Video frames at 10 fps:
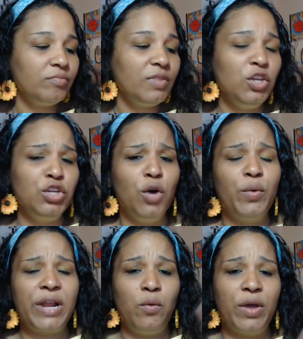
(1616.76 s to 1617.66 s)

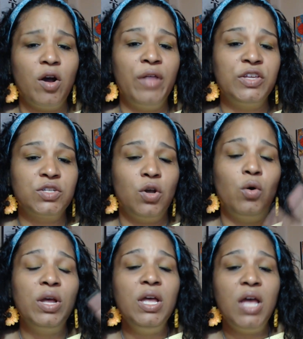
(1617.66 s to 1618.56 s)
When I went on this
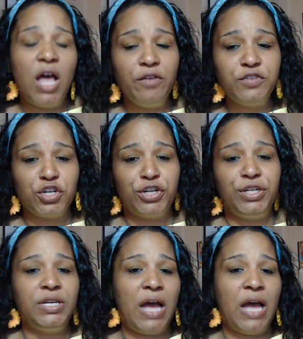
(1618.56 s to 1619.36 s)
whole health journey,